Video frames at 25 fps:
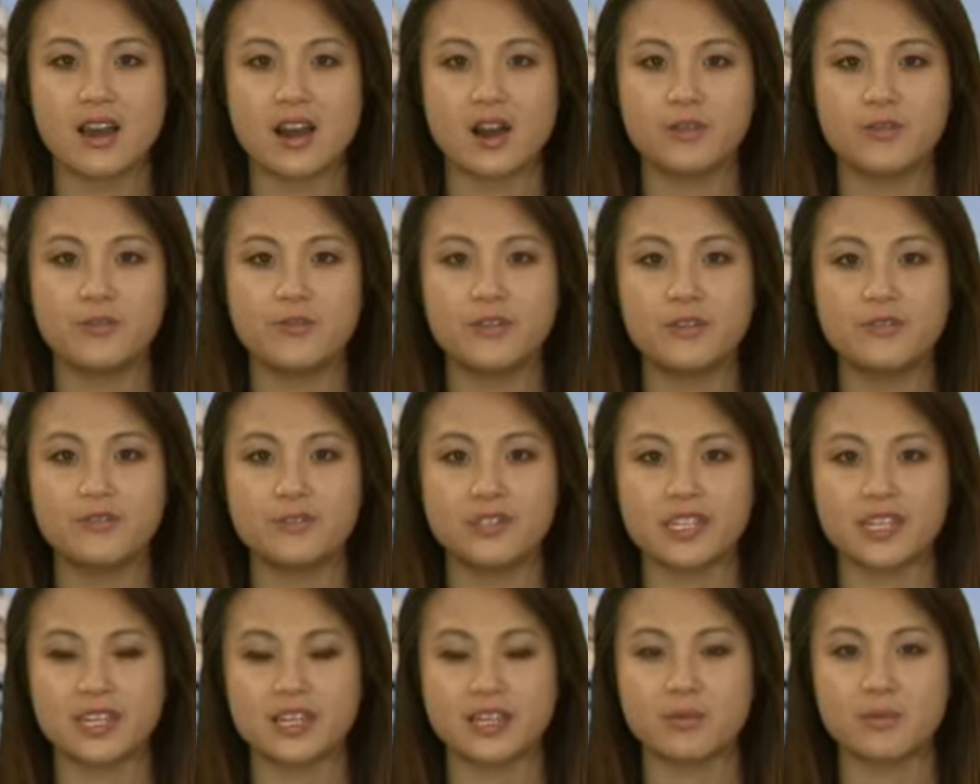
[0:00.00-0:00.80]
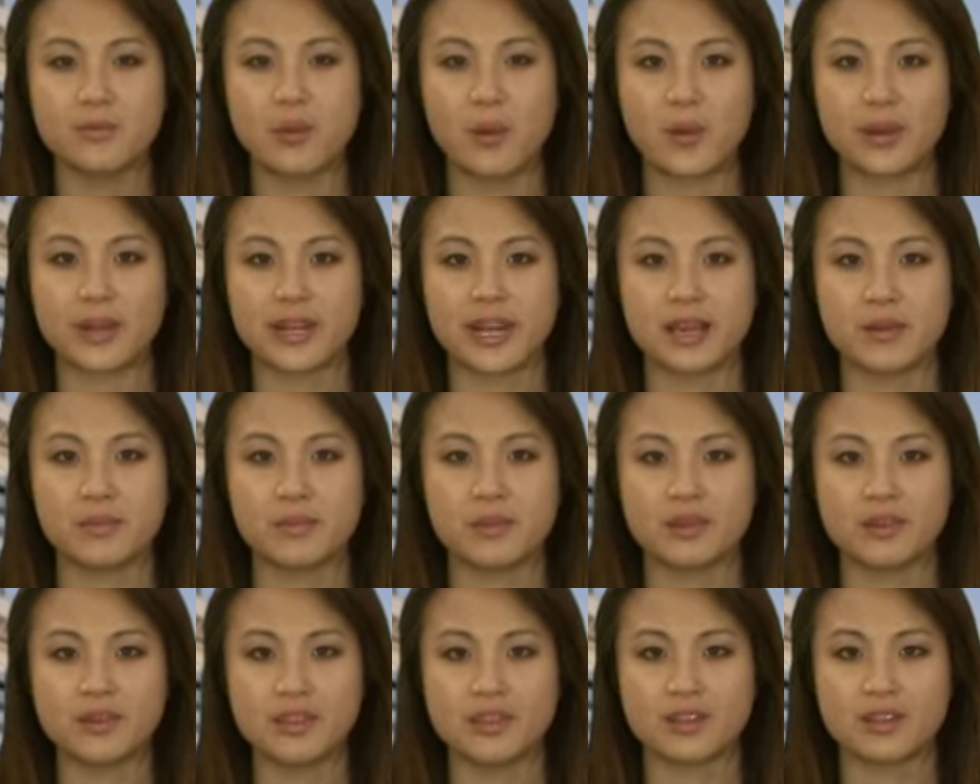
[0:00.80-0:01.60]
of $15.8
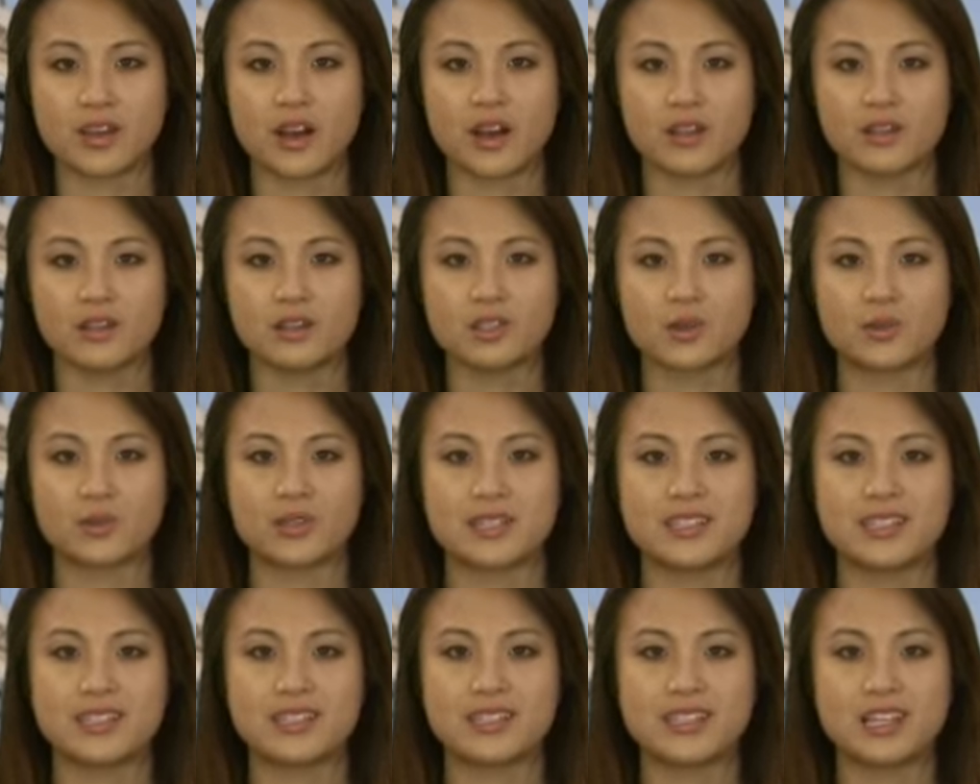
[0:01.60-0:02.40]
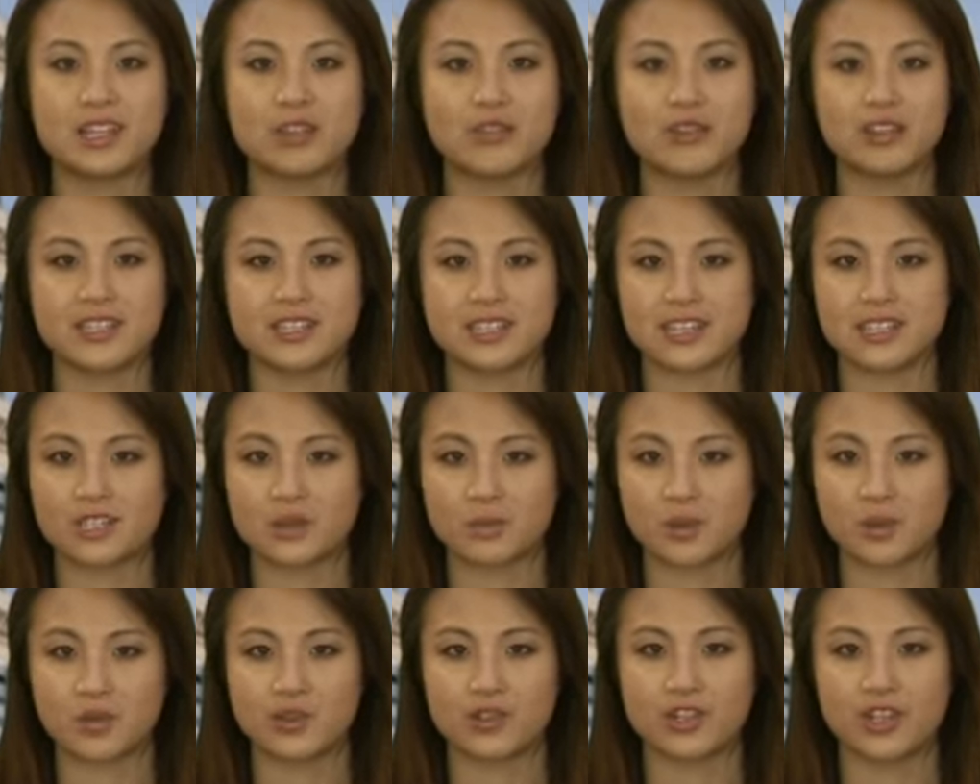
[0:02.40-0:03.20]
million or 63
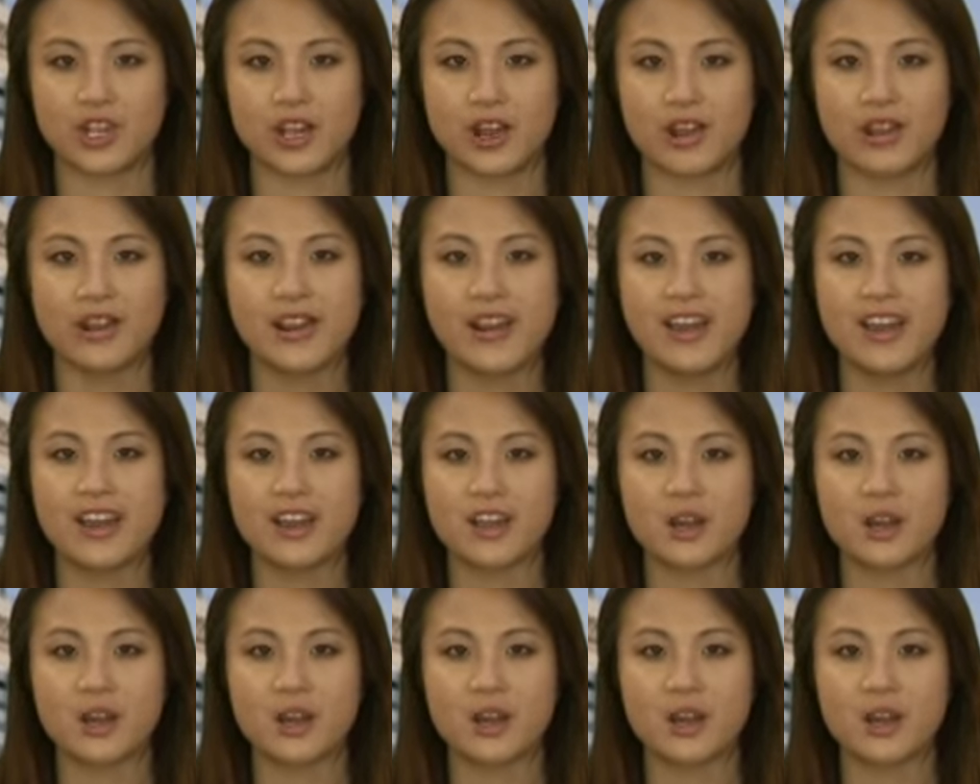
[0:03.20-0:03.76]
cents per share,